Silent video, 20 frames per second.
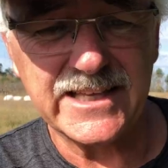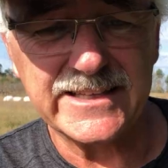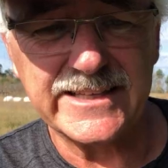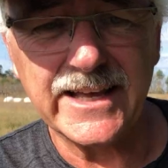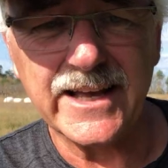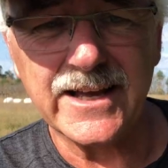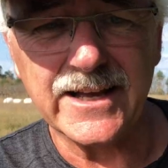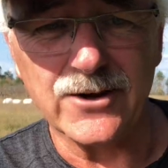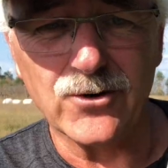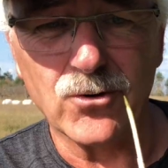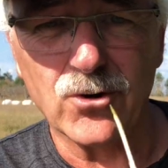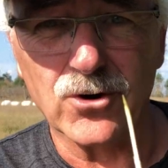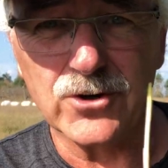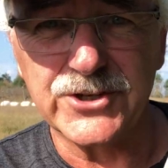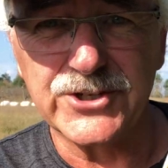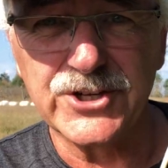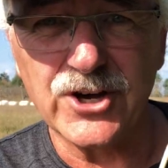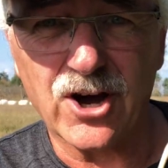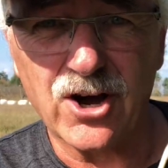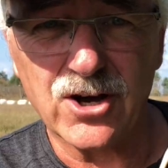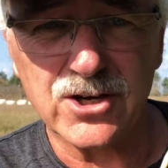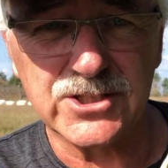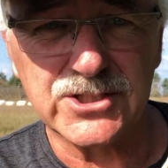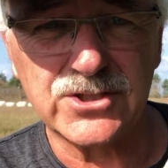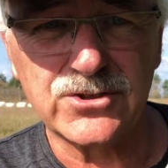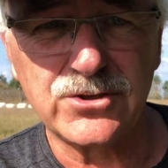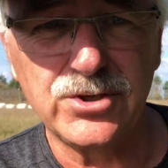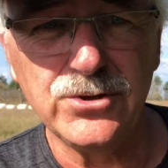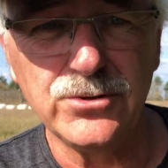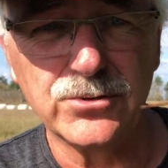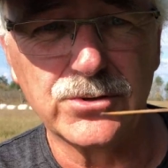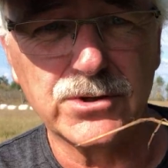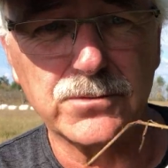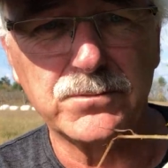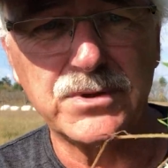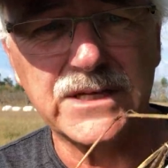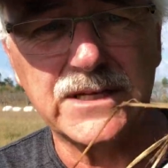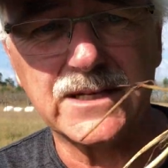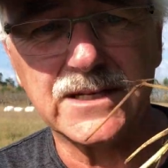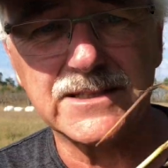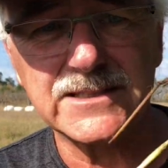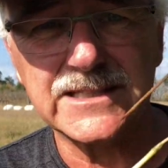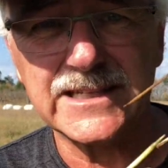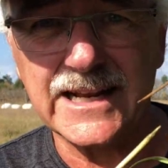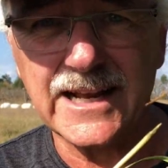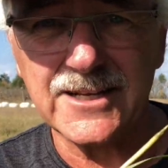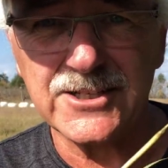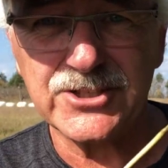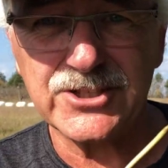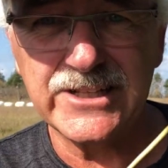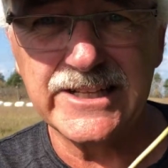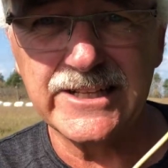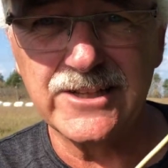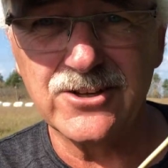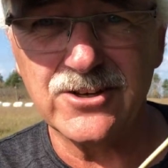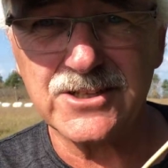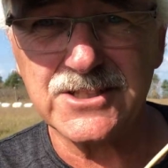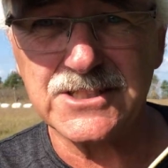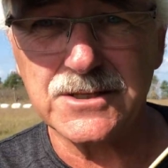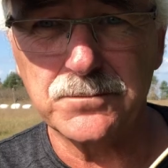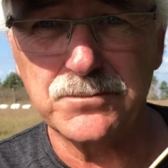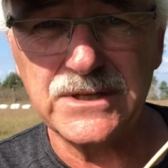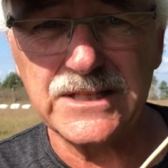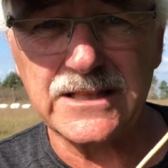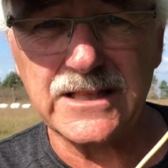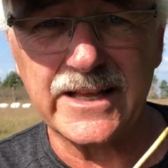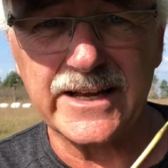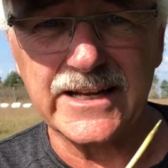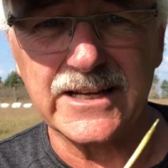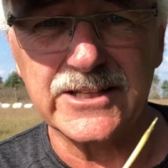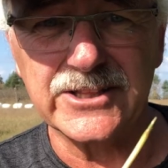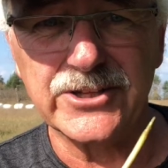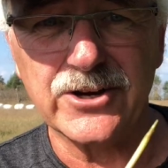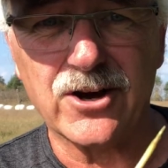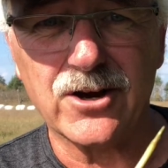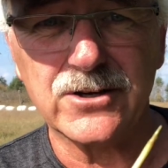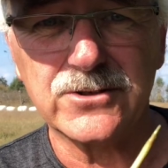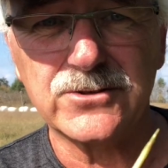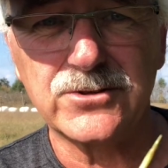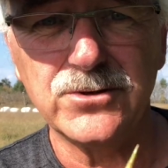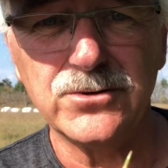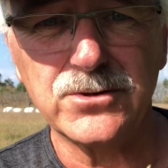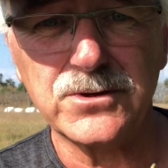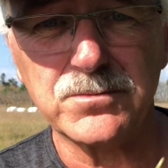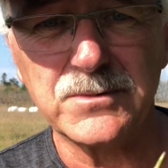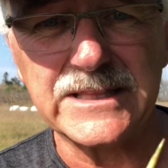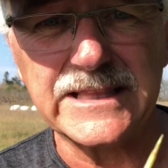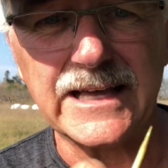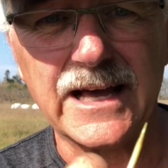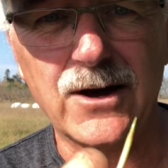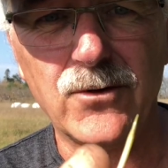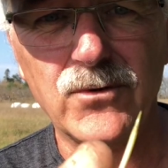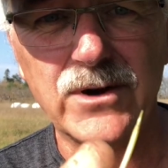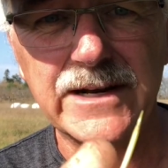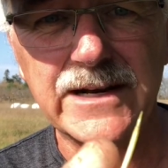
dent, or dog's tooth, because it actually looks a bit like a dog tooth, but that one